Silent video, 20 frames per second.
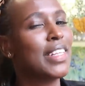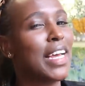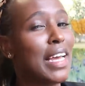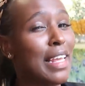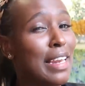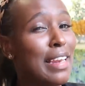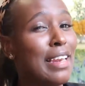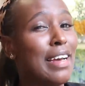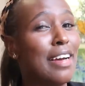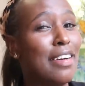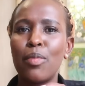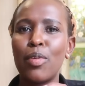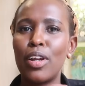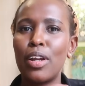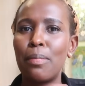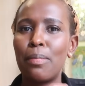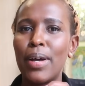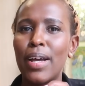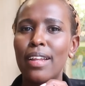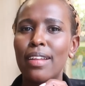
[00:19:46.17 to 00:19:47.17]
I'm
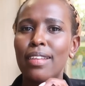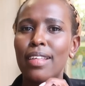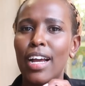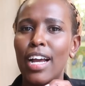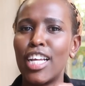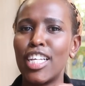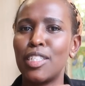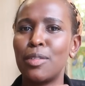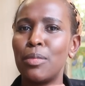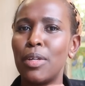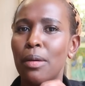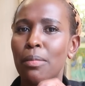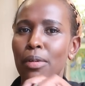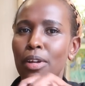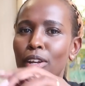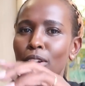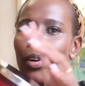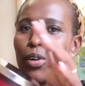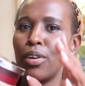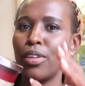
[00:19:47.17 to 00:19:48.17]
gonna burn the Cashmere
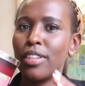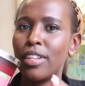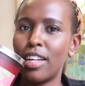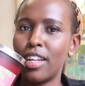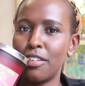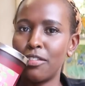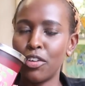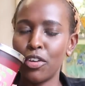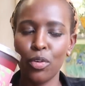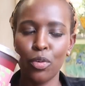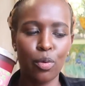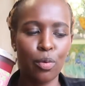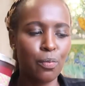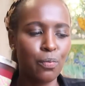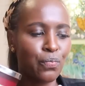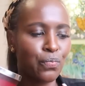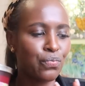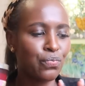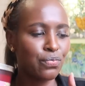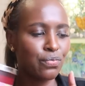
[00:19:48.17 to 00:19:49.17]
Merlot in the living
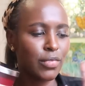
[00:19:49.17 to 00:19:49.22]
room,